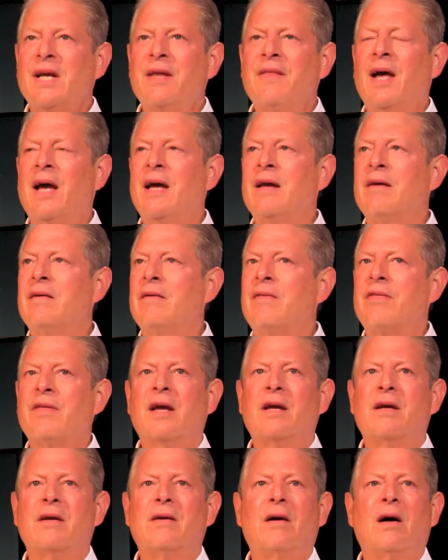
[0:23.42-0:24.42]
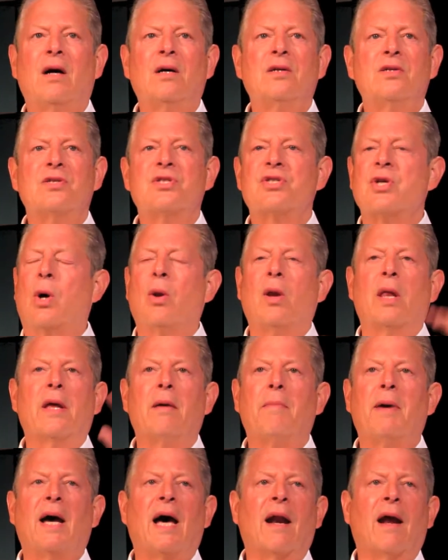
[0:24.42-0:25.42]
they think
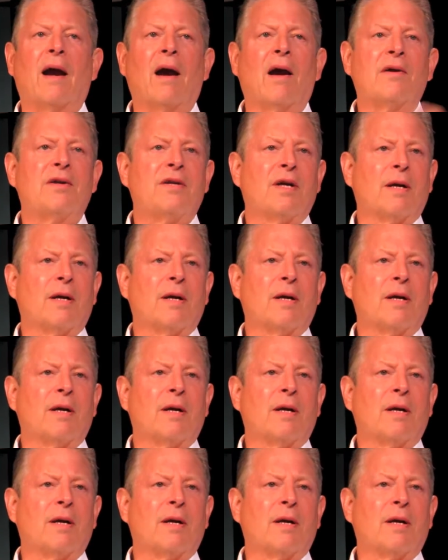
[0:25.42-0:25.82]
solely about air